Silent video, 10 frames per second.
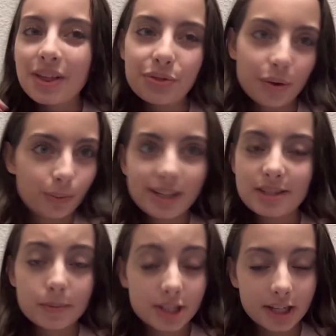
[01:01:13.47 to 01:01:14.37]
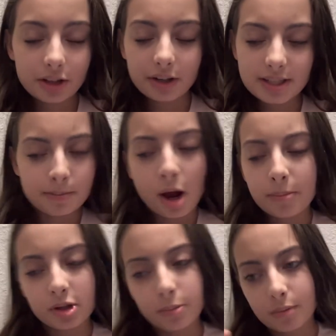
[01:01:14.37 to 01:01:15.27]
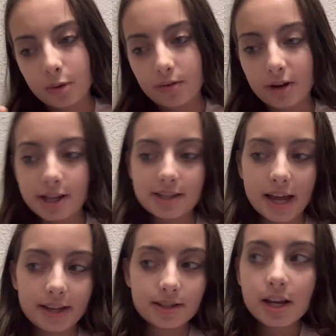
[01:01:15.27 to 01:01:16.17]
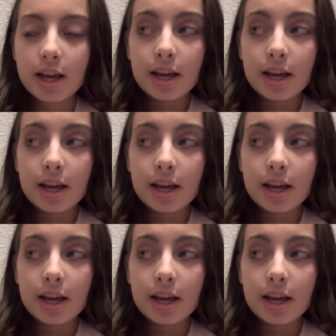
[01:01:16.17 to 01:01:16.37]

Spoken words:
that Reese in particular is a popular book boyfriend and